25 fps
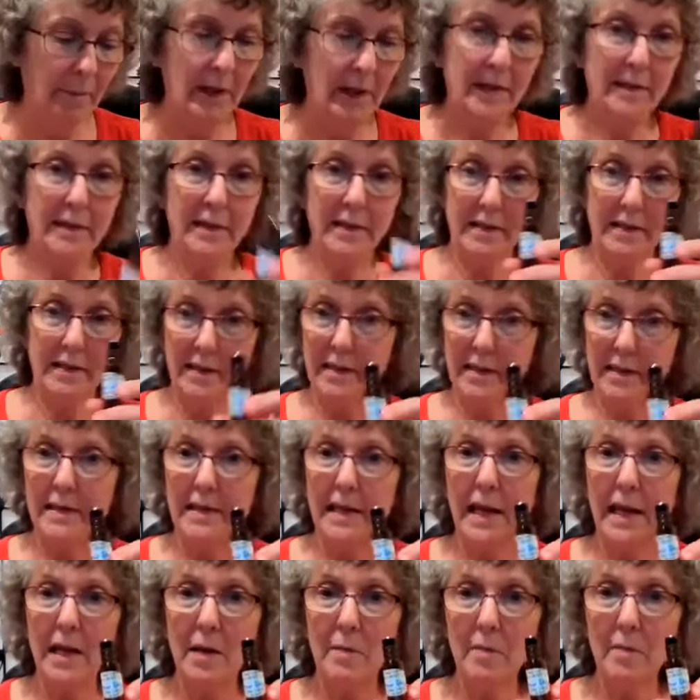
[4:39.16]
This is a
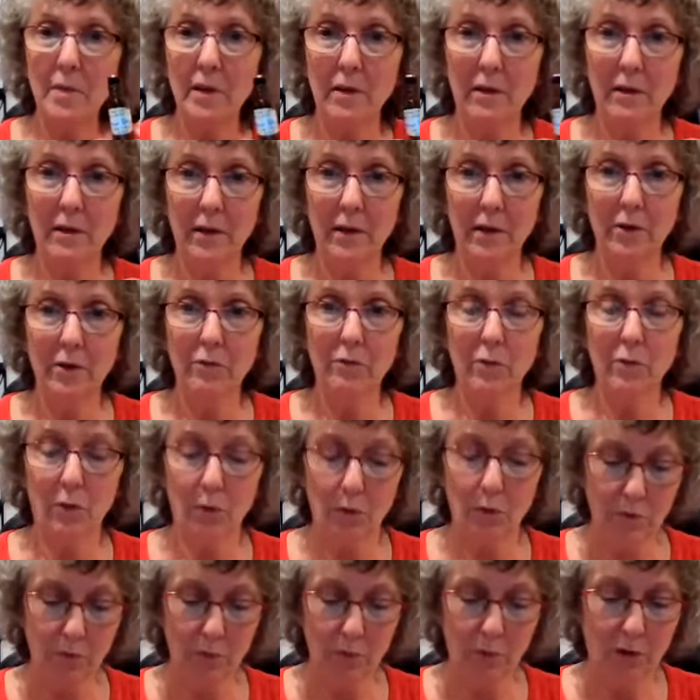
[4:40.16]
10 milliliter
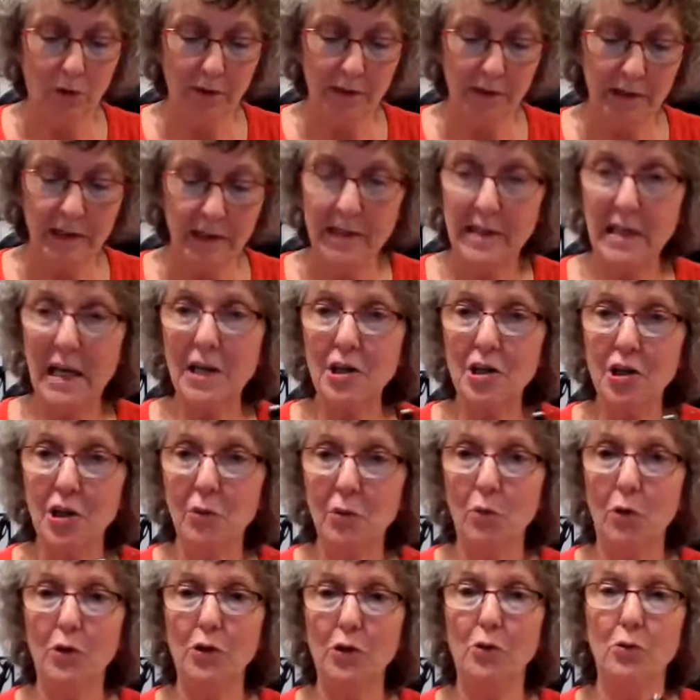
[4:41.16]
roller ball. This is
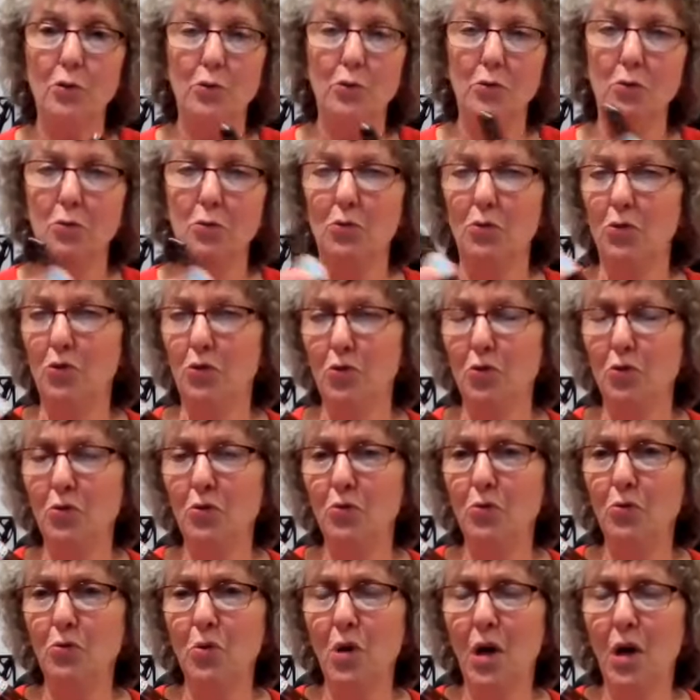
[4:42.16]
actually what you use
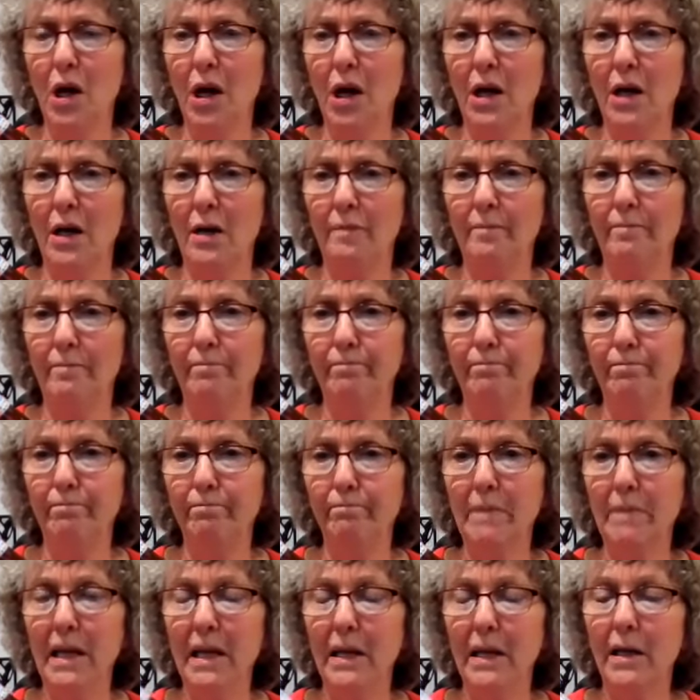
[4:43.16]
to
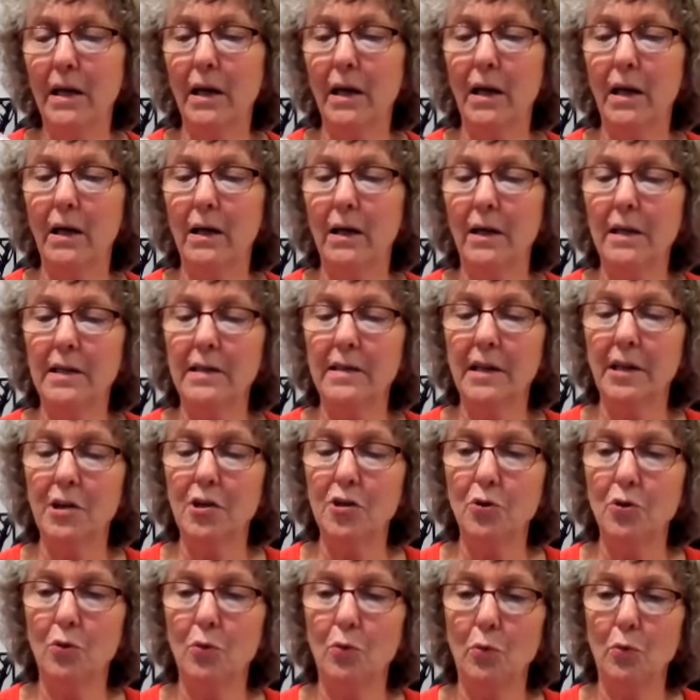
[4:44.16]
make
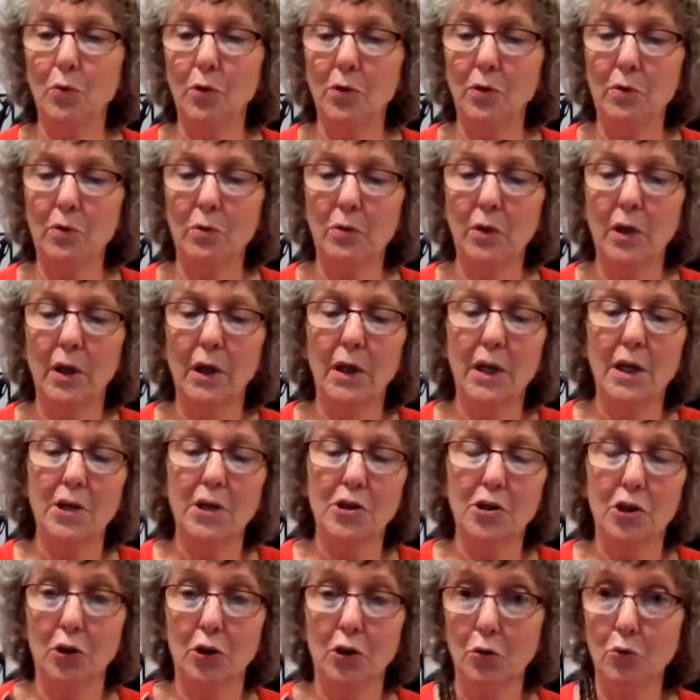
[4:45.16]
essential oil
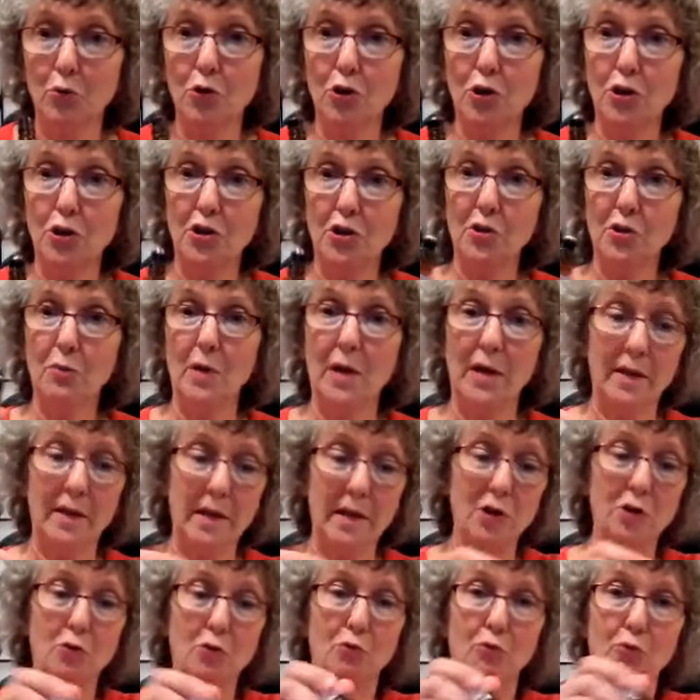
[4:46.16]
solutions with,
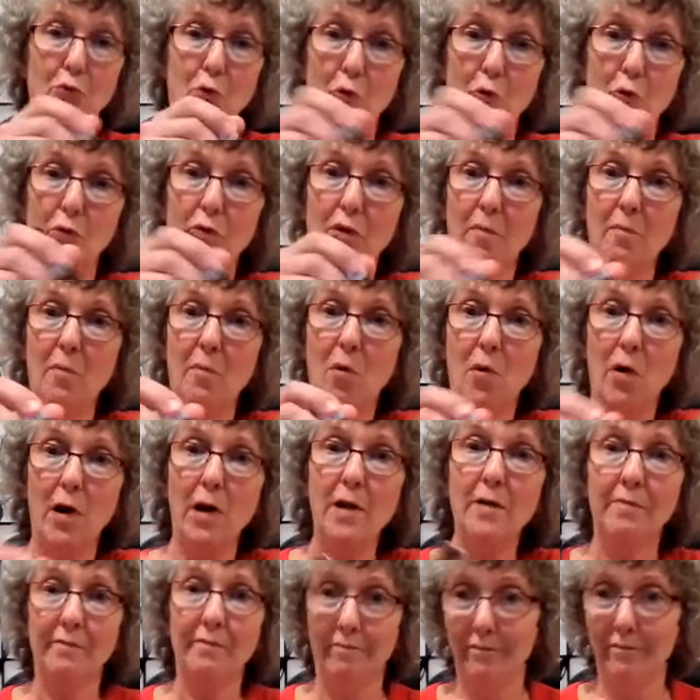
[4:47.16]
and you roll them
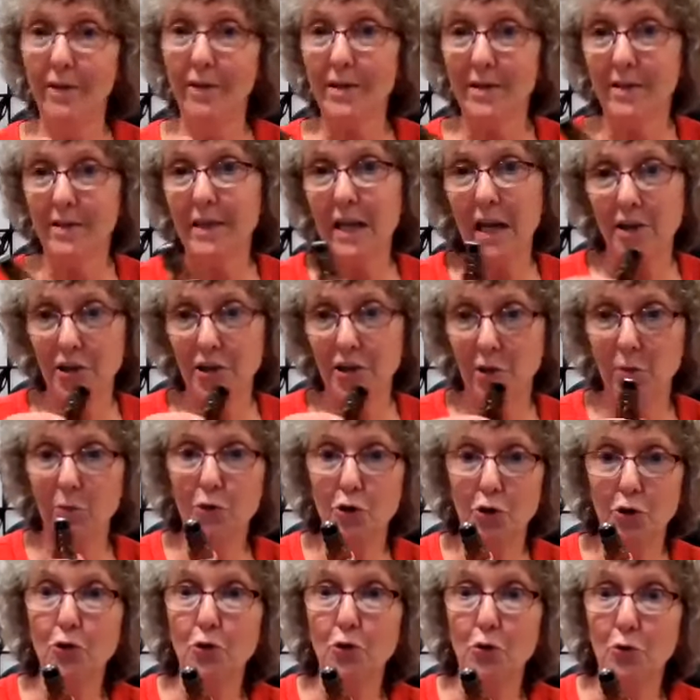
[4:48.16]
on. This is actually
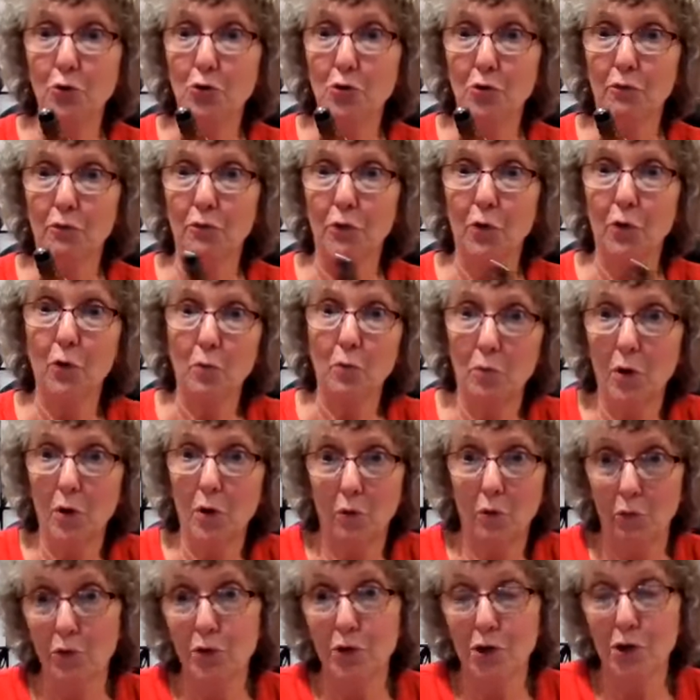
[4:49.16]
what you use a roller
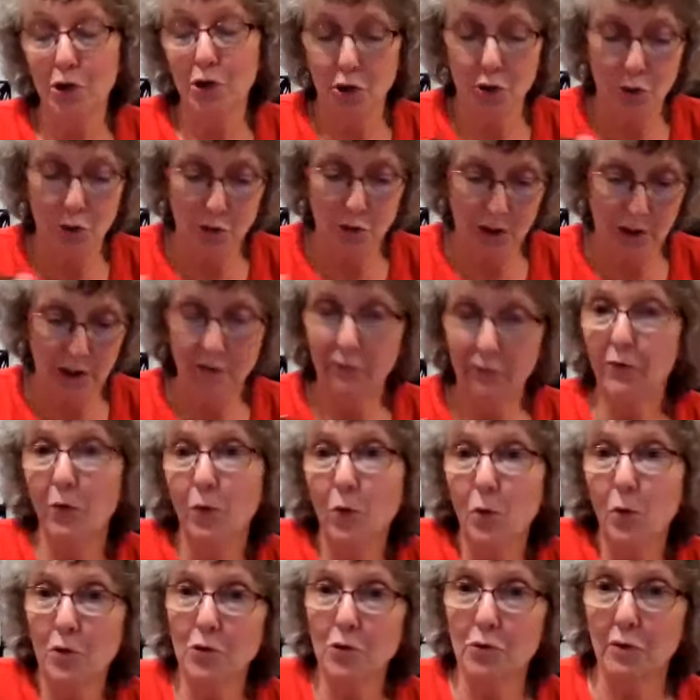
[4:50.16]
ball. We're just using it
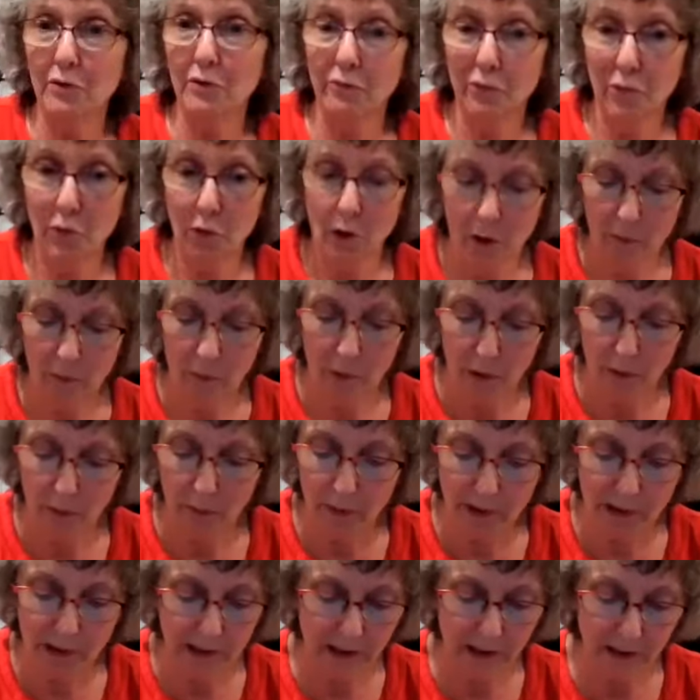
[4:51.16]
for laundry for our
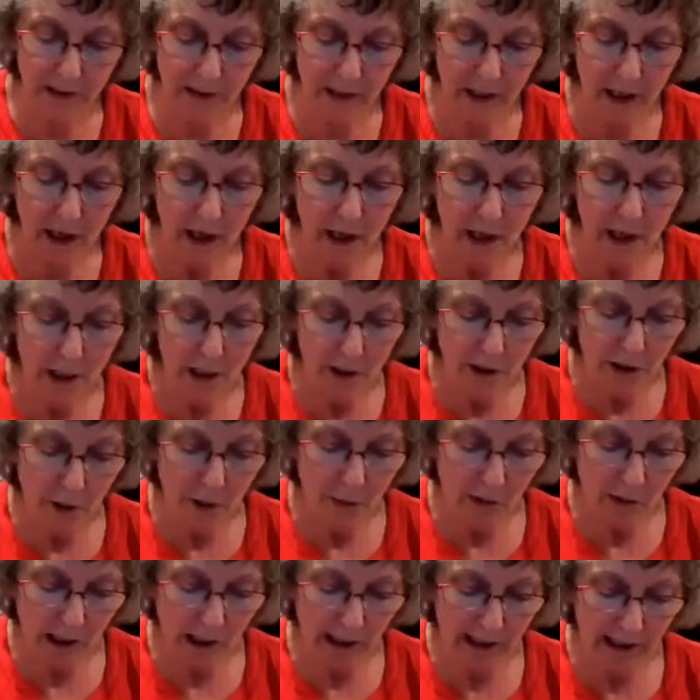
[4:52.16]
purposes.
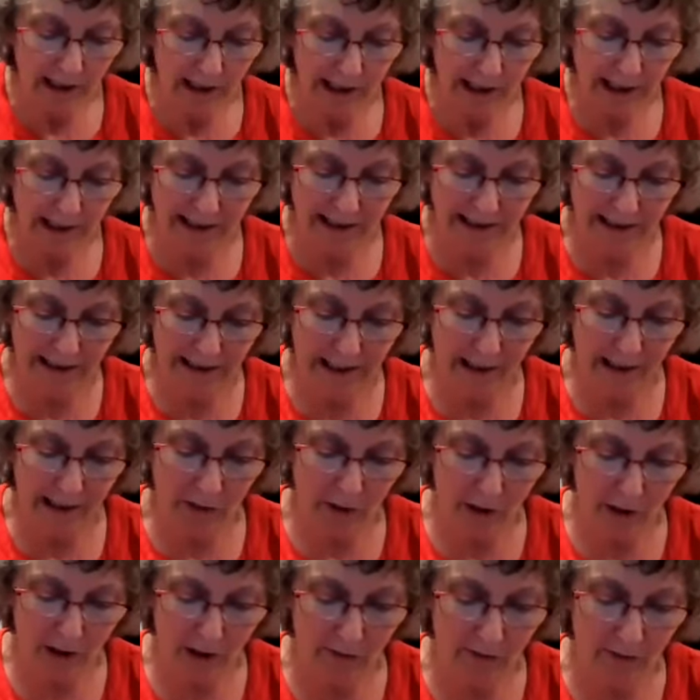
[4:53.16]
So I take the lid
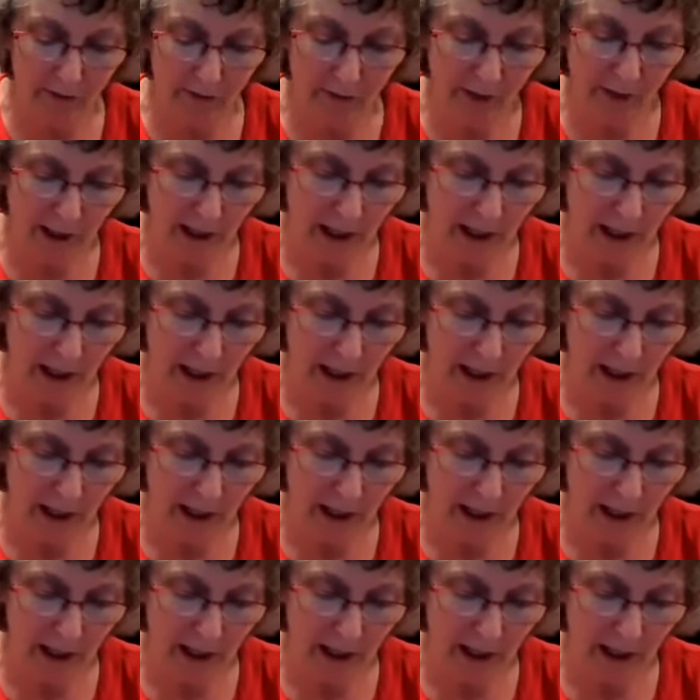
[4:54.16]
off